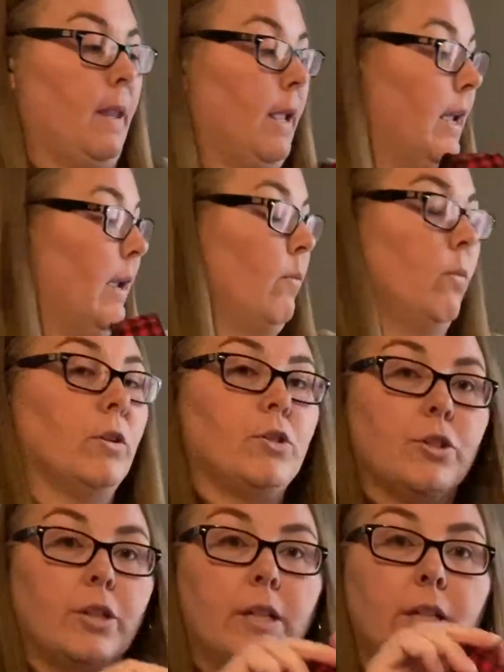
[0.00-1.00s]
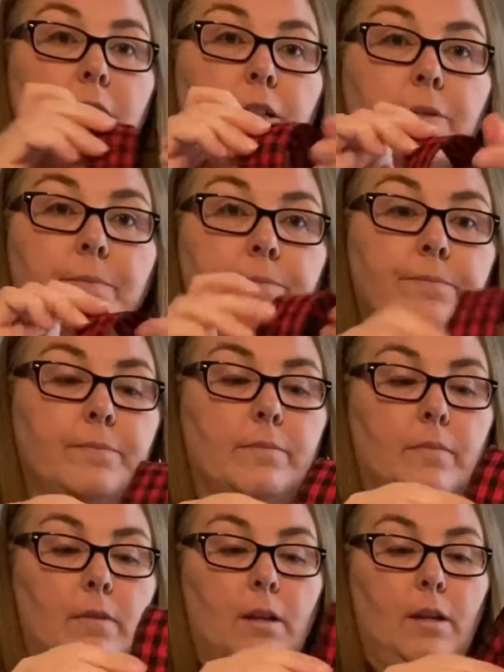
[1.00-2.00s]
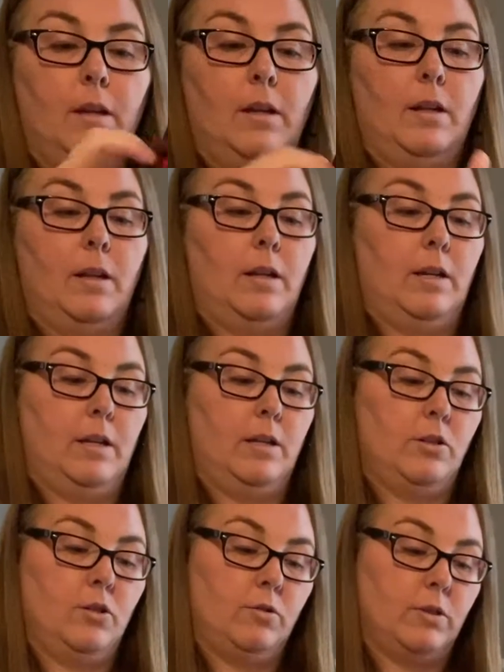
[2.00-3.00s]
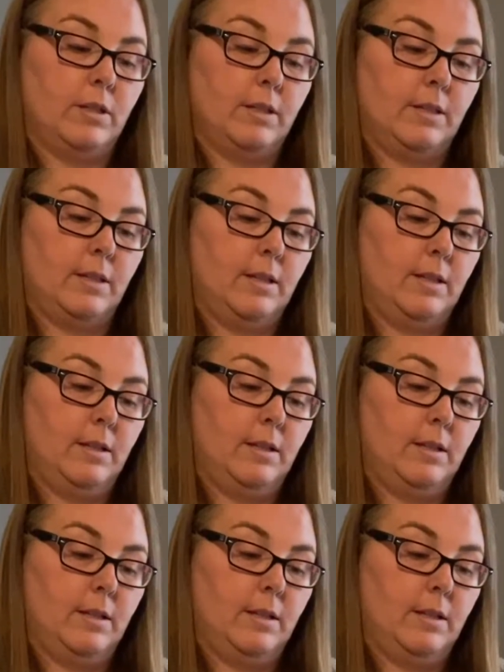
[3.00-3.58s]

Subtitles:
And what you're gonna do is you just